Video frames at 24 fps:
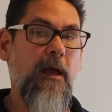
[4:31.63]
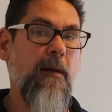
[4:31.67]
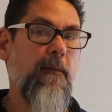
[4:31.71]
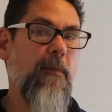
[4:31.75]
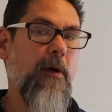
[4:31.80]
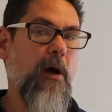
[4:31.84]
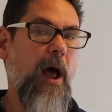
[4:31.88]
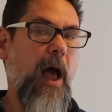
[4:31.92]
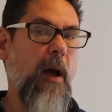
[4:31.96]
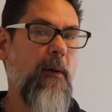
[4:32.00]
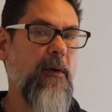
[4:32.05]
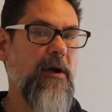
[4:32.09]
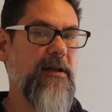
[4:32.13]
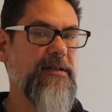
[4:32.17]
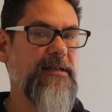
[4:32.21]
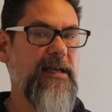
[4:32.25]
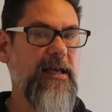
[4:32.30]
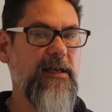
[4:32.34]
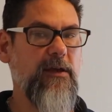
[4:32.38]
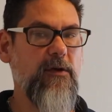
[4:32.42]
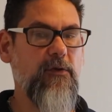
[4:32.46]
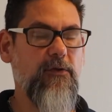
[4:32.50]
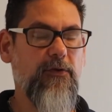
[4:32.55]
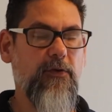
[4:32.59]
But I want to
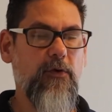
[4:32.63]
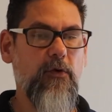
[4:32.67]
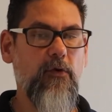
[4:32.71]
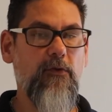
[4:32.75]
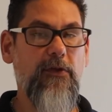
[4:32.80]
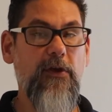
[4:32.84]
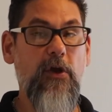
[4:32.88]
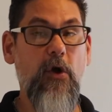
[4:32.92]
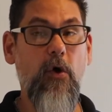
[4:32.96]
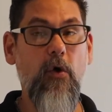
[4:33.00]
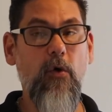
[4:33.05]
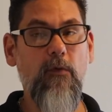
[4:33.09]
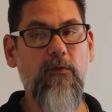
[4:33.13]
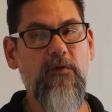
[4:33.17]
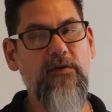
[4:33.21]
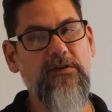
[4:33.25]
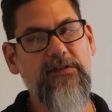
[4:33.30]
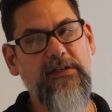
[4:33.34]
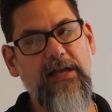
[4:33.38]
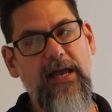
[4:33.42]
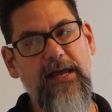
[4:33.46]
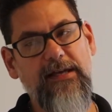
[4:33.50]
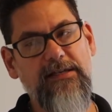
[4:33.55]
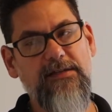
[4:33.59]
take you through the
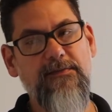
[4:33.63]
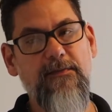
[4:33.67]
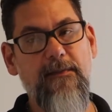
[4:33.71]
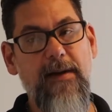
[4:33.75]
oversized